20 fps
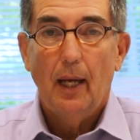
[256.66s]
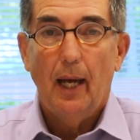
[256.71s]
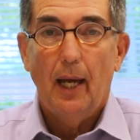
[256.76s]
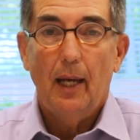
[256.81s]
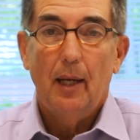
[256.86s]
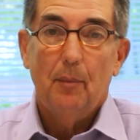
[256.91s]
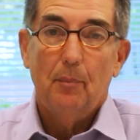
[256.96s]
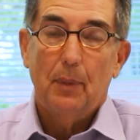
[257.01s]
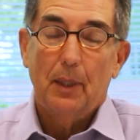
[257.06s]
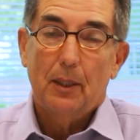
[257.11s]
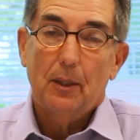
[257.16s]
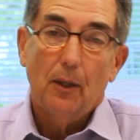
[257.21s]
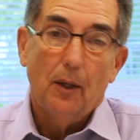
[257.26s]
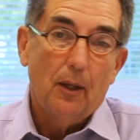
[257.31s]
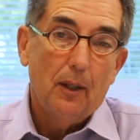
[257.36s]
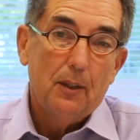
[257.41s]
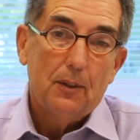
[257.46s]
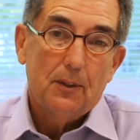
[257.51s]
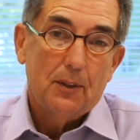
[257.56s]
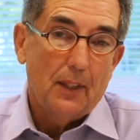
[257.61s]
And
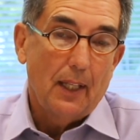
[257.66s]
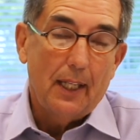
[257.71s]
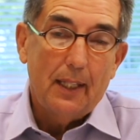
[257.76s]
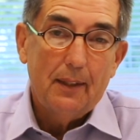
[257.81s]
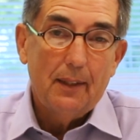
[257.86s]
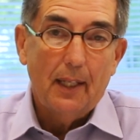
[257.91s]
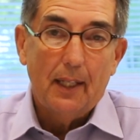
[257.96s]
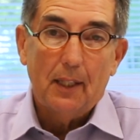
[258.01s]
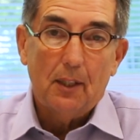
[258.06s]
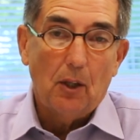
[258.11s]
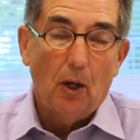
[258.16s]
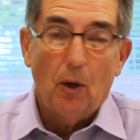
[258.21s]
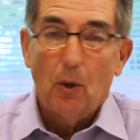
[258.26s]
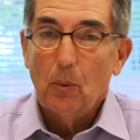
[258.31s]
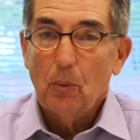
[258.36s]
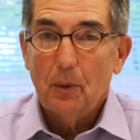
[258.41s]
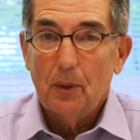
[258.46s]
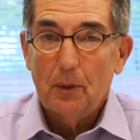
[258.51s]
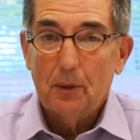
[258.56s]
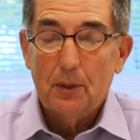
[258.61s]
because they think
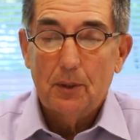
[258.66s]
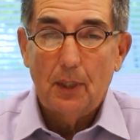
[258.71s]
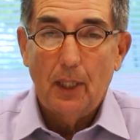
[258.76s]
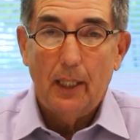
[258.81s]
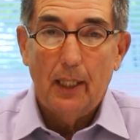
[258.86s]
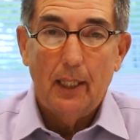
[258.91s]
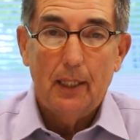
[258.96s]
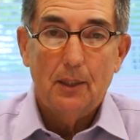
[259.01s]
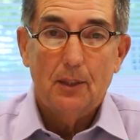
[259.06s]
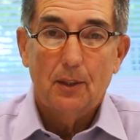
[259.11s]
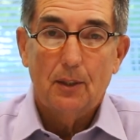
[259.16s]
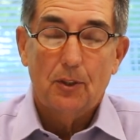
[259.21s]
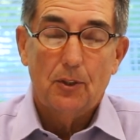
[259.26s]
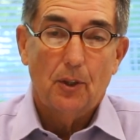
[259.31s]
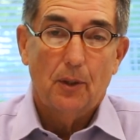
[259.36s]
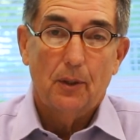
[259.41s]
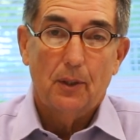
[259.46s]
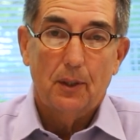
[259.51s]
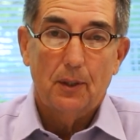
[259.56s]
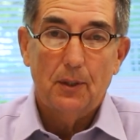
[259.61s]
all real estate agents
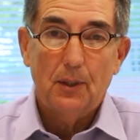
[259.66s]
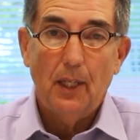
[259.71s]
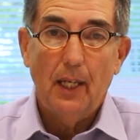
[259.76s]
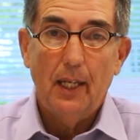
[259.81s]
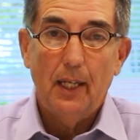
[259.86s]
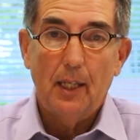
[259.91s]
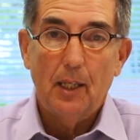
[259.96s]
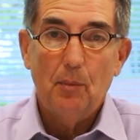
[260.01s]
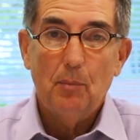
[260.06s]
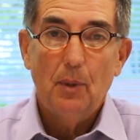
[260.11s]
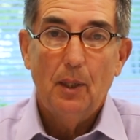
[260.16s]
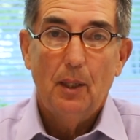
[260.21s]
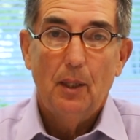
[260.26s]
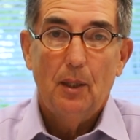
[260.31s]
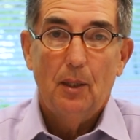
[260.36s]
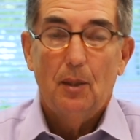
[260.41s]
are the same,